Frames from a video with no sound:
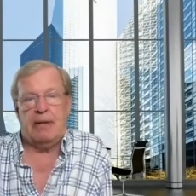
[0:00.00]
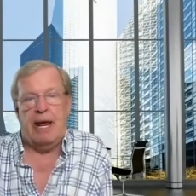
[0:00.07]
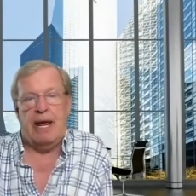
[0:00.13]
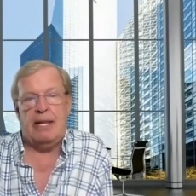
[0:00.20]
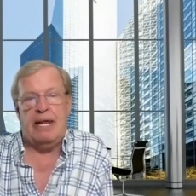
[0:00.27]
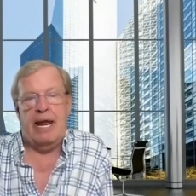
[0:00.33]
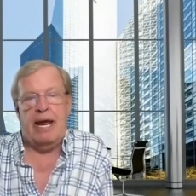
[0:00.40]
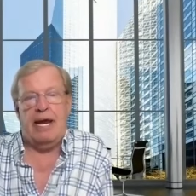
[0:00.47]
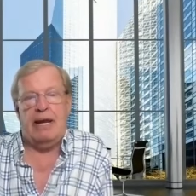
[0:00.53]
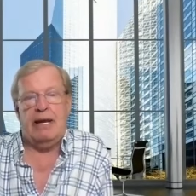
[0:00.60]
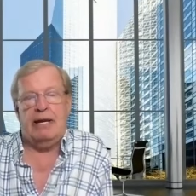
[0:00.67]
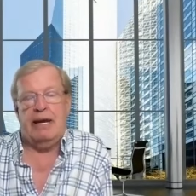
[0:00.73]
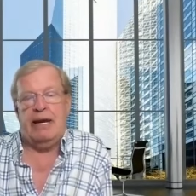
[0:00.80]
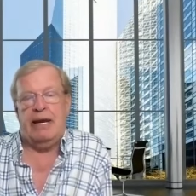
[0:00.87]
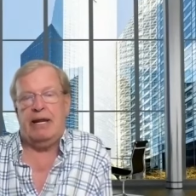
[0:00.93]
and
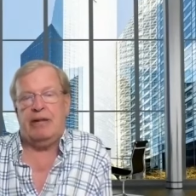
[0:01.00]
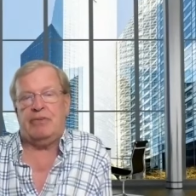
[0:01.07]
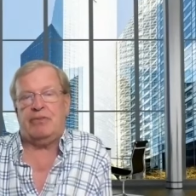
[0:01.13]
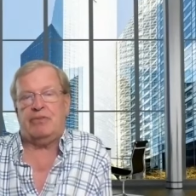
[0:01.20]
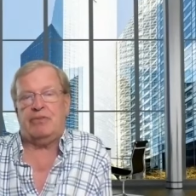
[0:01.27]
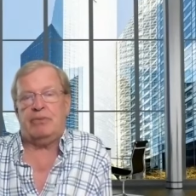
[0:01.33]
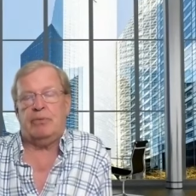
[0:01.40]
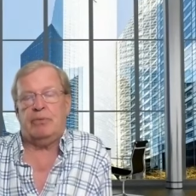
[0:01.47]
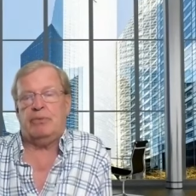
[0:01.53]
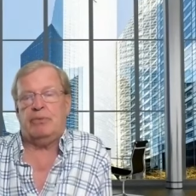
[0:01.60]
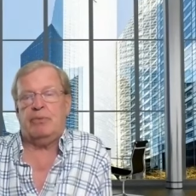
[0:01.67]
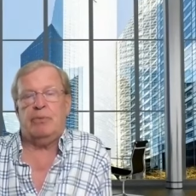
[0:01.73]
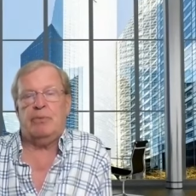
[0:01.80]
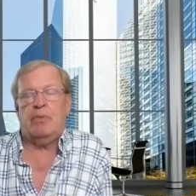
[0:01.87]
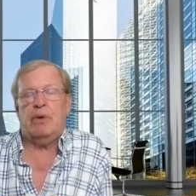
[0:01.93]
then it's
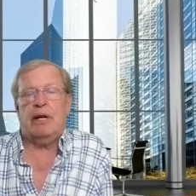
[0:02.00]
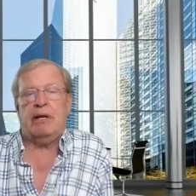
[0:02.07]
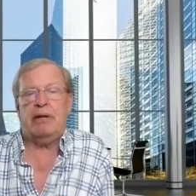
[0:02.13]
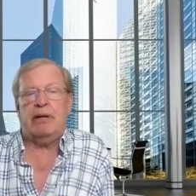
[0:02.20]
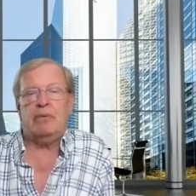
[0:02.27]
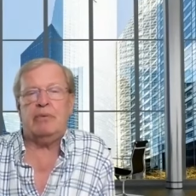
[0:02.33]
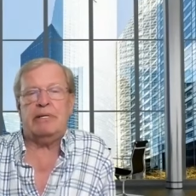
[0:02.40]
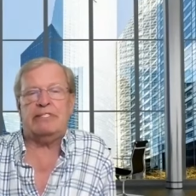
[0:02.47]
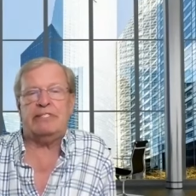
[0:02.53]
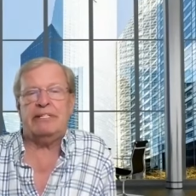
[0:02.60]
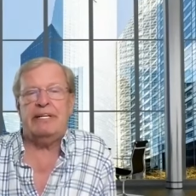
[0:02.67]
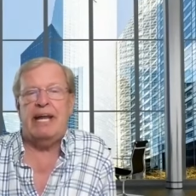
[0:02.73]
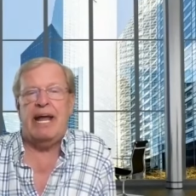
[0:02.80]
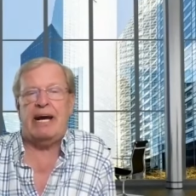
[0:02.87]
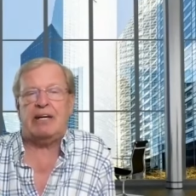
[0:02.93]
what what's
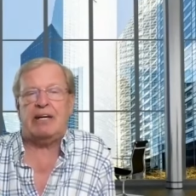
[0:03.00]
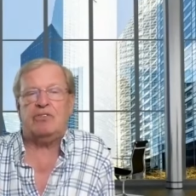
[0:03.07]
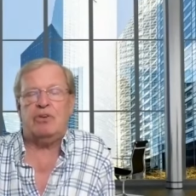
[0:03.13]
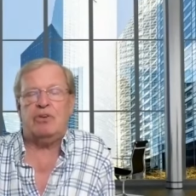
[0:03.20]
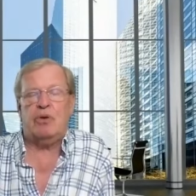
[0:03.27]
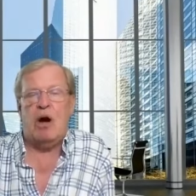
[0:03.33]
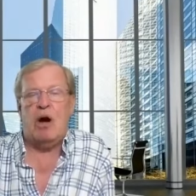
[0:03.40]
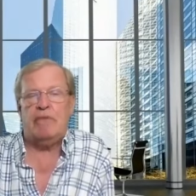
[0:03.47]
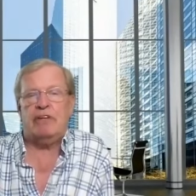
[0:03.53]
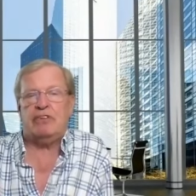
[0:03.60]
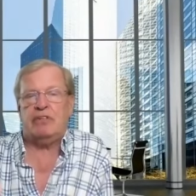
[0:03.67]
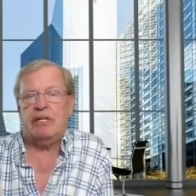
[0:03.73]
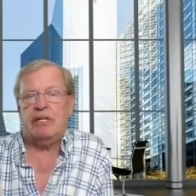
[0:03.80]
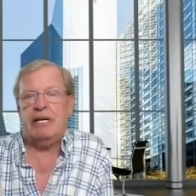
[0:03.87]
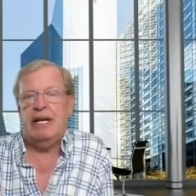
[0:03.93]
next you know
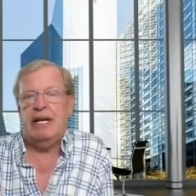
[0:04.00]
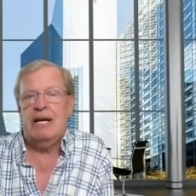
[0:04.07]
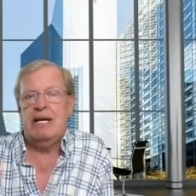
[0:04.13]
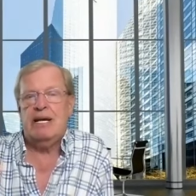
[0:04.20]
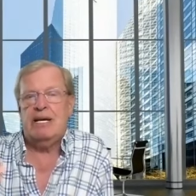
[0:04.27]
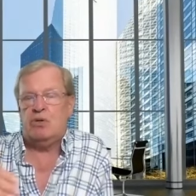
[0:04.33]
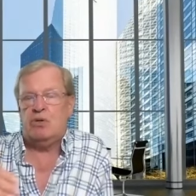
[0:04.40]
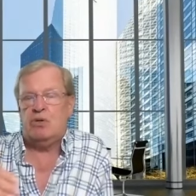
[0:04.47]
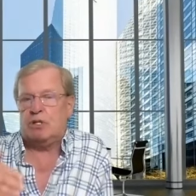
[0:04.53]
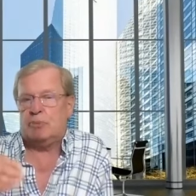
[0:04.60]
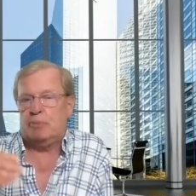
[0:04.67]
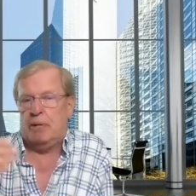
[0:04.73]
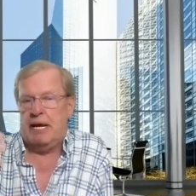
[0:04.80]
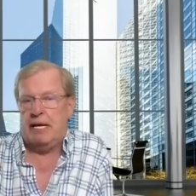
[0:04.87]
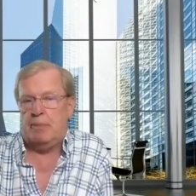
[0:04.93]
obviously you
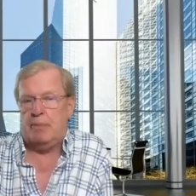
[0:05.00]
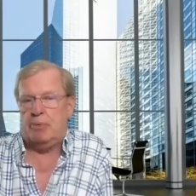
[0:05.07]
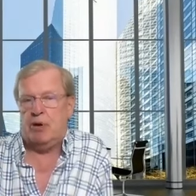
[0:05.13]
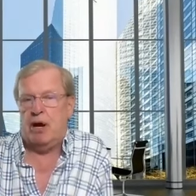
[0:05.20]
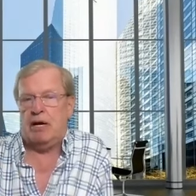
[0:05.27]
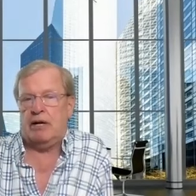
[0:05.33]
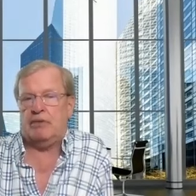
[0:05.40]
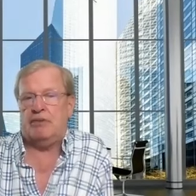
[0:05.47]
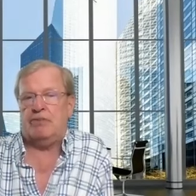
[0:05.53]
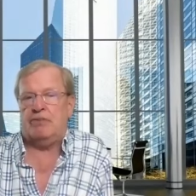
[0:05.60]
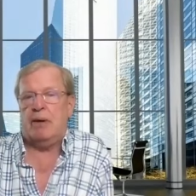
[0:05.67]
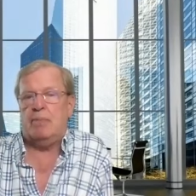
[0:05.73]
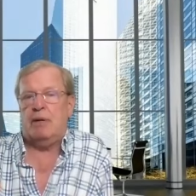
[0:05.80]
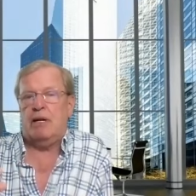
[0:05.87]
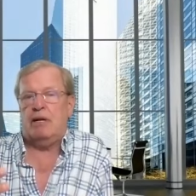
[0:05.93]
explain the products to
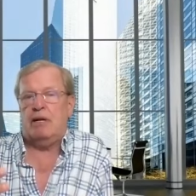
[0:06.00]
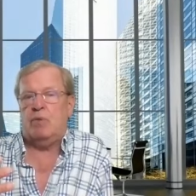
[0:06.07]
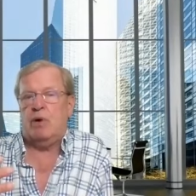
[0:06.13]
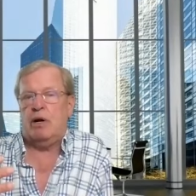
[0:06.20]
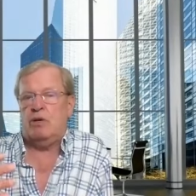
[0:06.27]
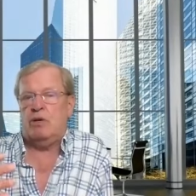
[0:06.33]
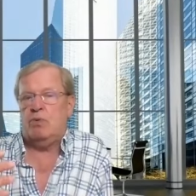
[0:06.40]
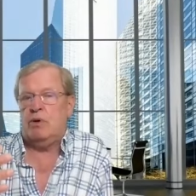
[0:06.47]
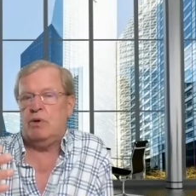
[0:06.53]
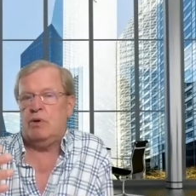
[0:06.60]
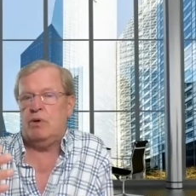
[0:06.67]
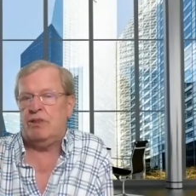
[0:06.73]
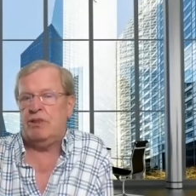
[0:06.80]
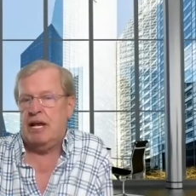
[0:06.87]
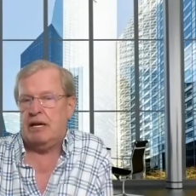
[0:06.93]
somebody, what you would
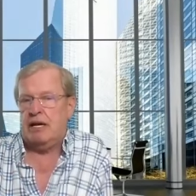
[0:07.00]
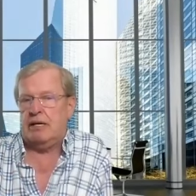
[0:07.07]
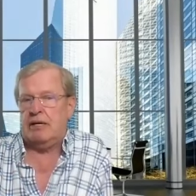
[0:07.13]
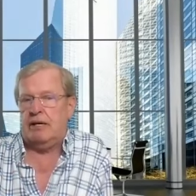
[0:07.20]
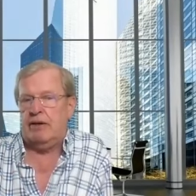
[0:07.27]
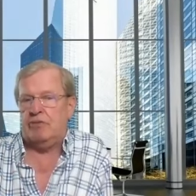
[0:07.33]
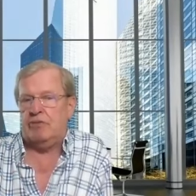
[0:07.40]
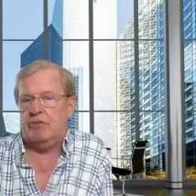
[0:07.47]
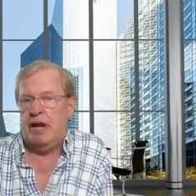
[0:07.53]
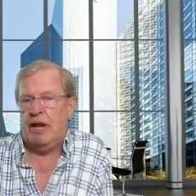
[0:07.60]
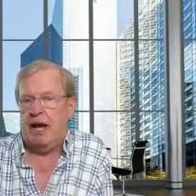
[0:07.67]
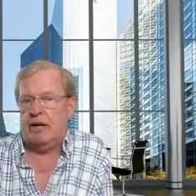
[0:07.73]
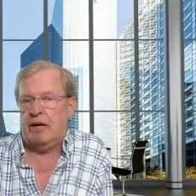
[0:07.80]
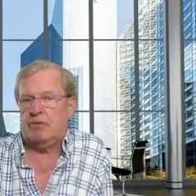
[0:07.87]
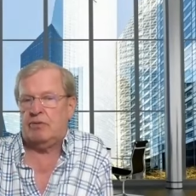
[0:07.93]
think is
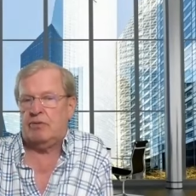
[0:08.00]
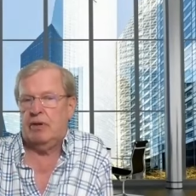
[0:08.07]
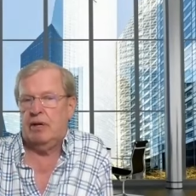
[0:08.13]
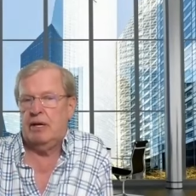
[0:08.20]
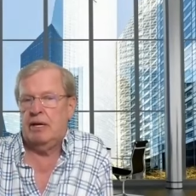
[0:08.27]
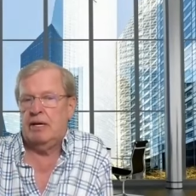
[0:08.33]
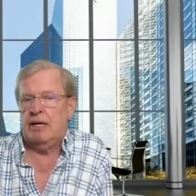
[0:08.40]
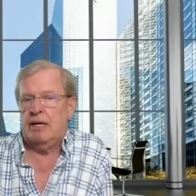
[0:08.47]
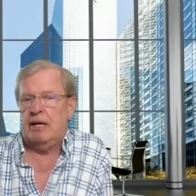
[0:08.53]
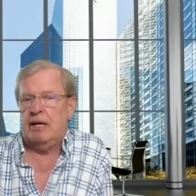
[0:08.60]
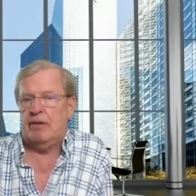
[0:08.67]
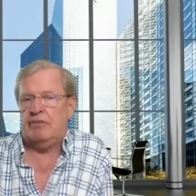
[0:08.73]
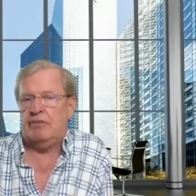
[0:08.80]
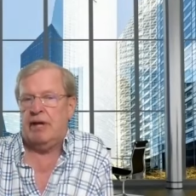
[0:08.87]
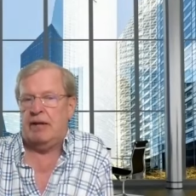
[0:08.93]
next
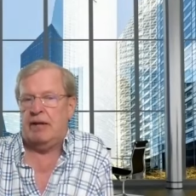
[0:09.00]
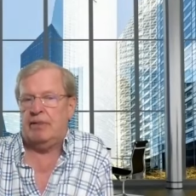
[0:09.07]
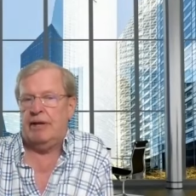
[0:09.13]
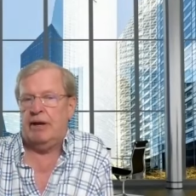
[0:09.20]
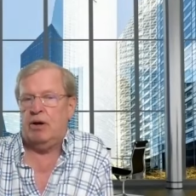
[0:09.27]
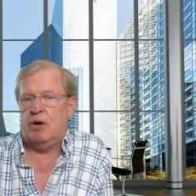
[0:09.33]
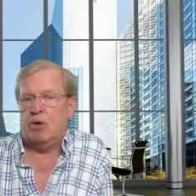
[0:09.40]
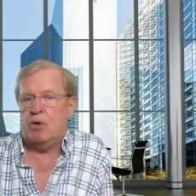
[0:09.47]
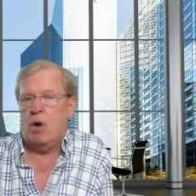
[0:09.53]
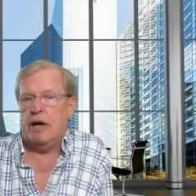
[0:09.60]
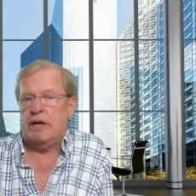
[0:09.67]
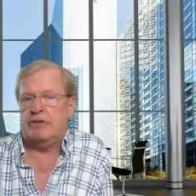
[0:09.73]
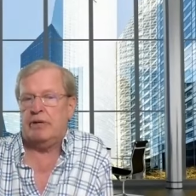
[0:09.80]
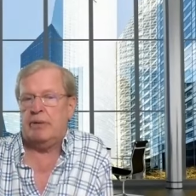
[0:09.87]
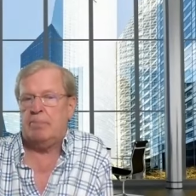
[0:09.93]
is that they're
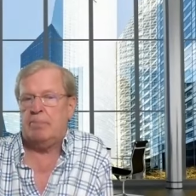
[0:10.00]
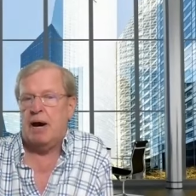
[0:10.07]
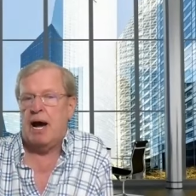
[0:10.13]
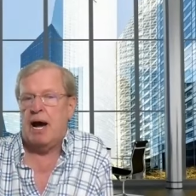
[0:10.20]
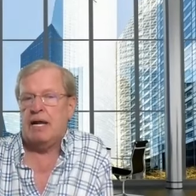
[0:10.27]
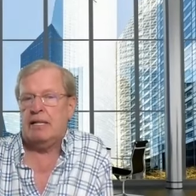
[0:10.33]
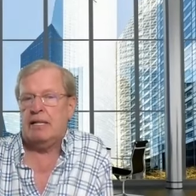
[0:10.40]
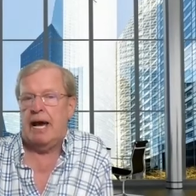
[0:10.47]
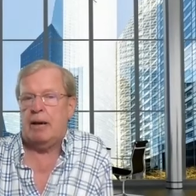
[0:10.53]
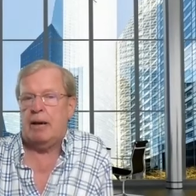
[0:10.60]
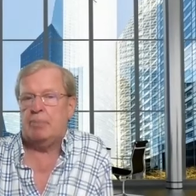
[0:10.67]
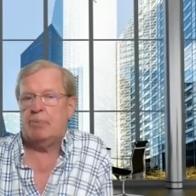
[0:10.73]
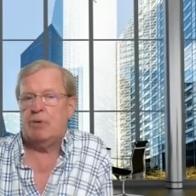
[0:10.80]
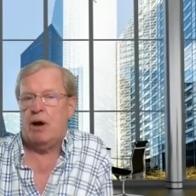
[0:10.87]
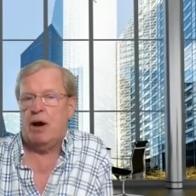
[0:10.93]
going to buy
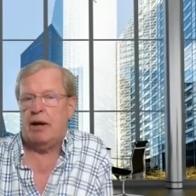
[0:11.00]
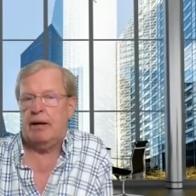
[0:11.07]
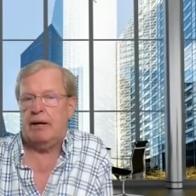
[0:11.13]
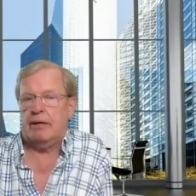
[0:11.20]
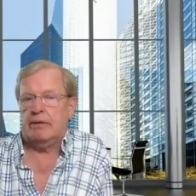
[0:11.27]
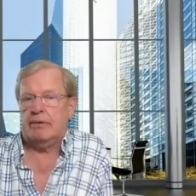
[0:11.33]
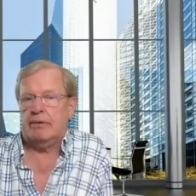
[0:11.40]
that product.